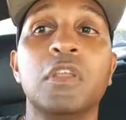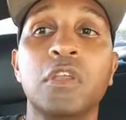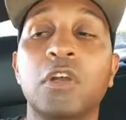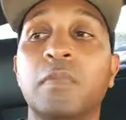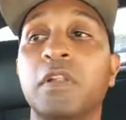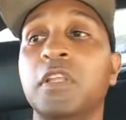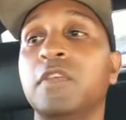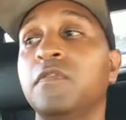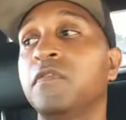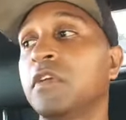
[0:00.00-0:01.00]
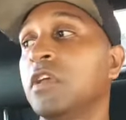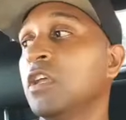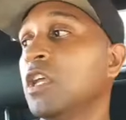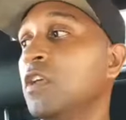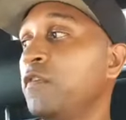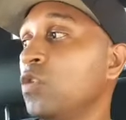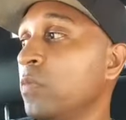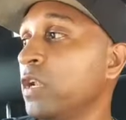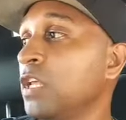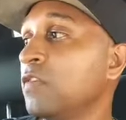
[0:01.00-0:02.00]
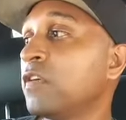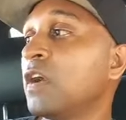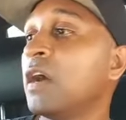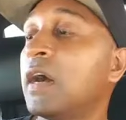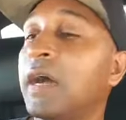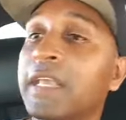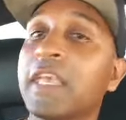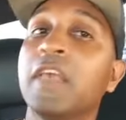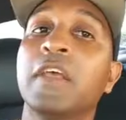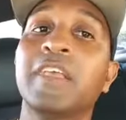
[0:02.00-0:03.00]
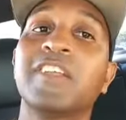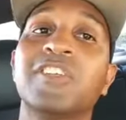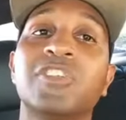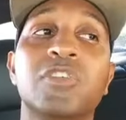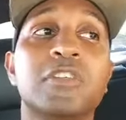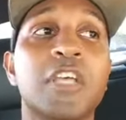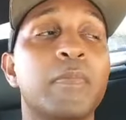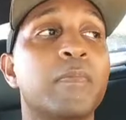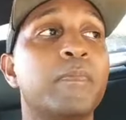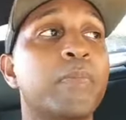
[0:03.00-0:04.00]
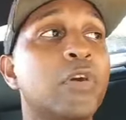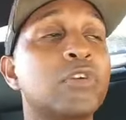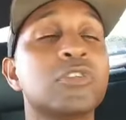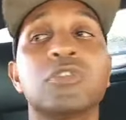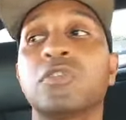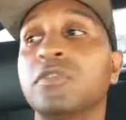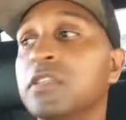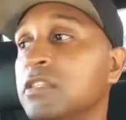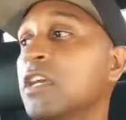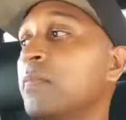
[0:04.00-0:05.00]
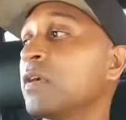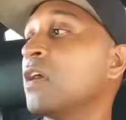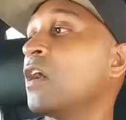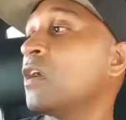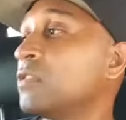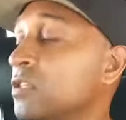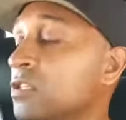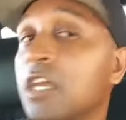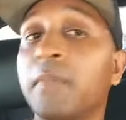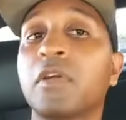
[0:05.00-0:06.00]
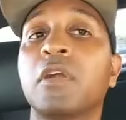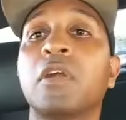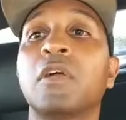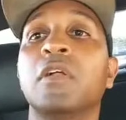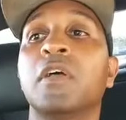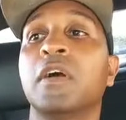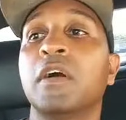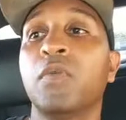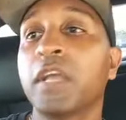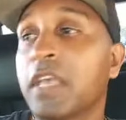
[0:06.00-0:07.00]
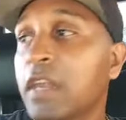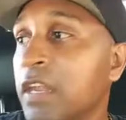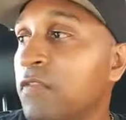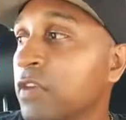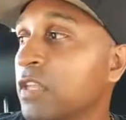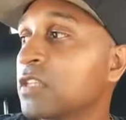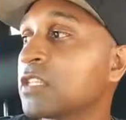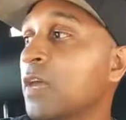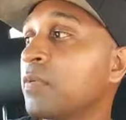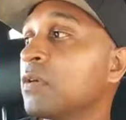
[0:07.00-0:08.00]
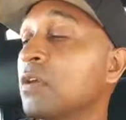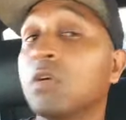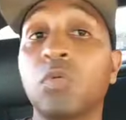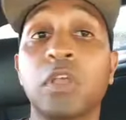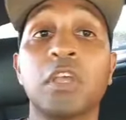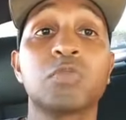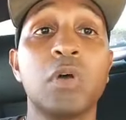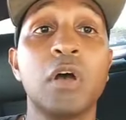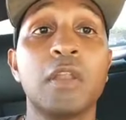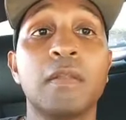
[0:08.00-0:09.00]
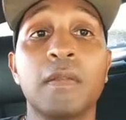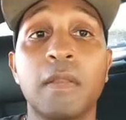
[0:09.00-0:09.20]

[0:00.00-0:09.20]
Your belief. If you believe, I cannot get this certain type of person or this type of guy or this type of girl, why can't I never get this type of, guess what?